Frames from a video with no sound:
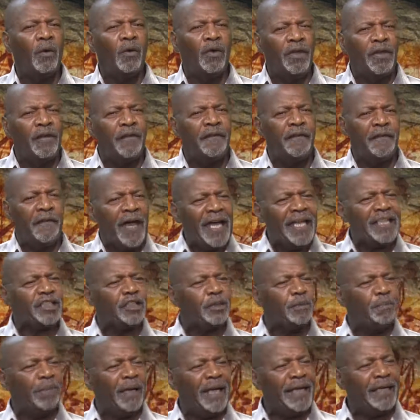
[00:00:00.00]
when the
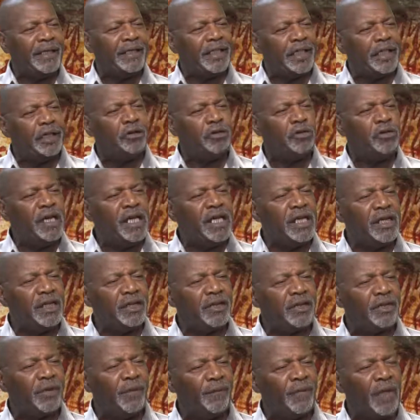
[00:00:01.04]
fashion plate
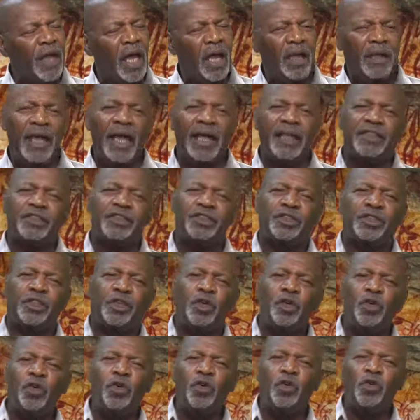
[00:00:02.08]
decrees that it's
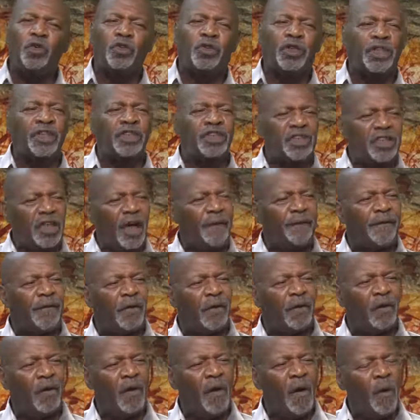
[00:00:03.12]
cool to
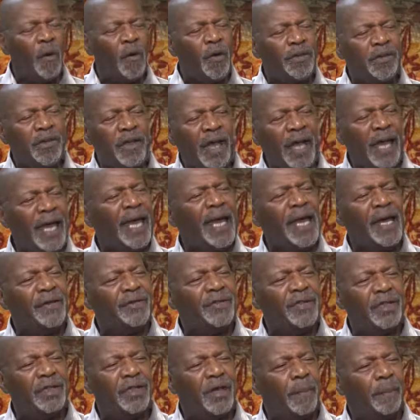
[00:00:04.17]
shuffle with your
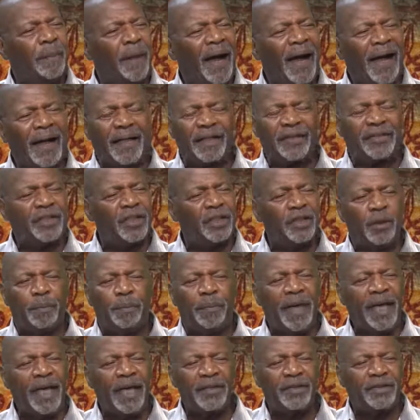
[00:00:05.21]
hands in your pockets and your
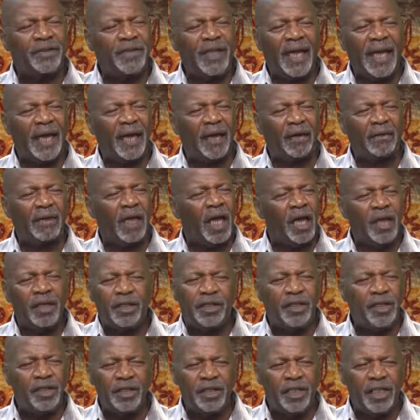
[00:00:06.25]
pants down
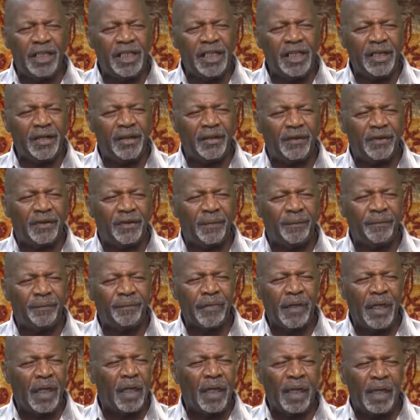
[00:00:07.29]
to your knees.
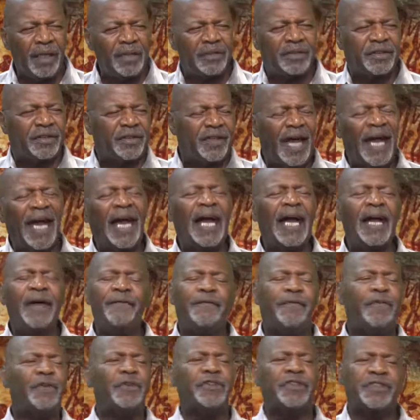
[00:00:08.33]
It's time
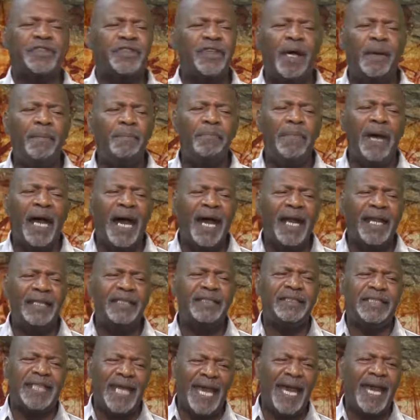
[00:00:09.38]
for
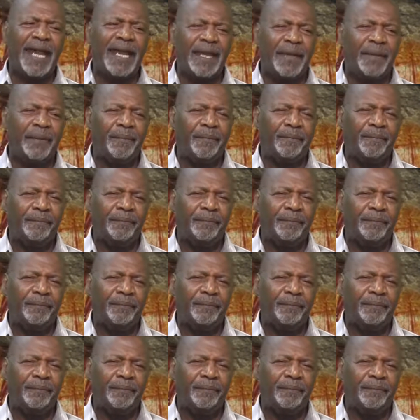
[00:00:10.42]
somebody's daddy